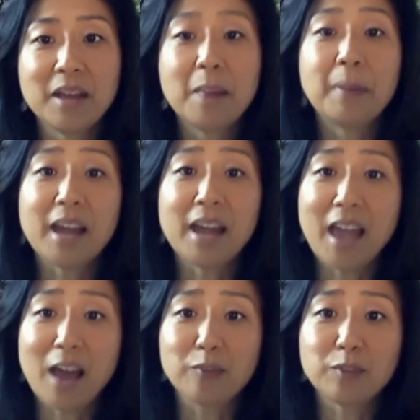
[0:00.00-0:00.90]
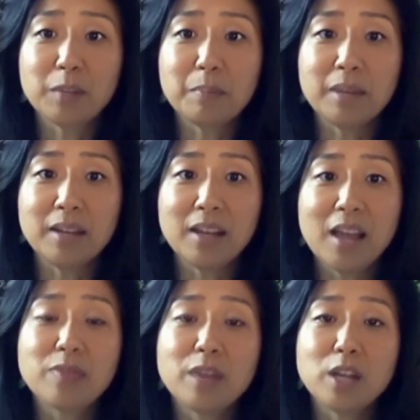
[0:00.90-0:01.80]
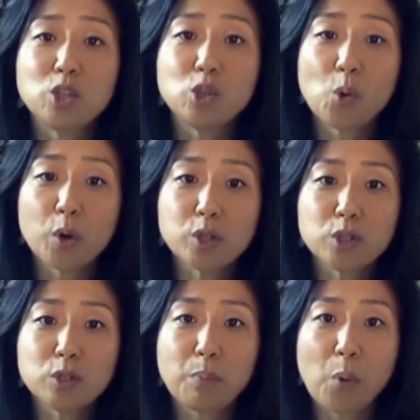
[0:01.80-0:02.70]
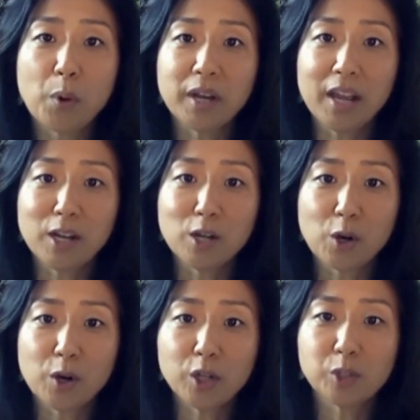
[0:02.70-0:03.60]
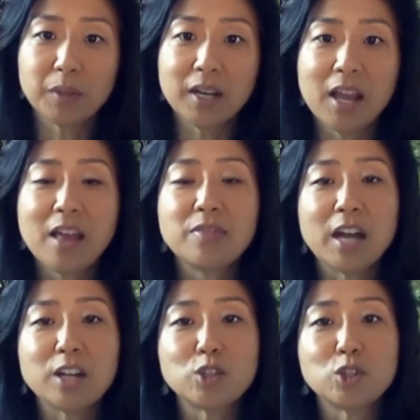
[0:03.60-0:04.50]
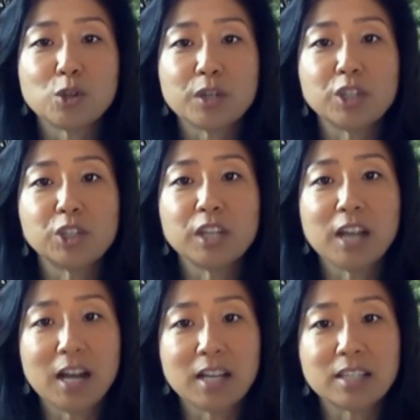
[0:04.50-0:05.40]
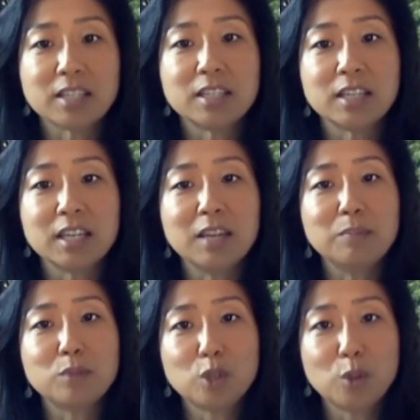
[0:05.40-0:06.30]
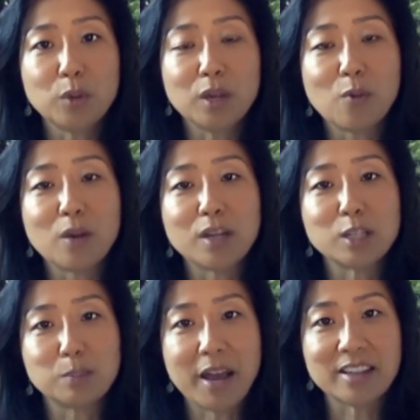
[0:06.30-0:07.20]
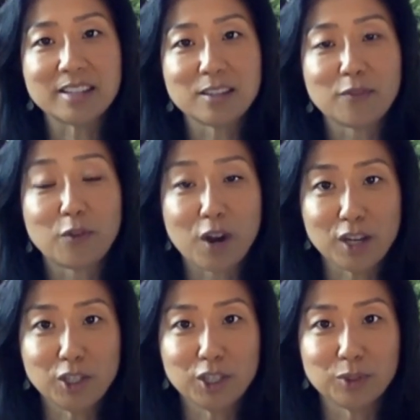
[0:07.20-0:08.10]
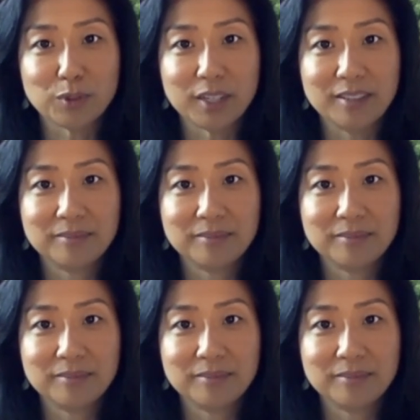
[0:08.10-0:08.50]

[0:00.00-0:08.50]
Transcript: but I have to admit that it's your support and encouragement that is nourishing us to keep doing what is best for our children.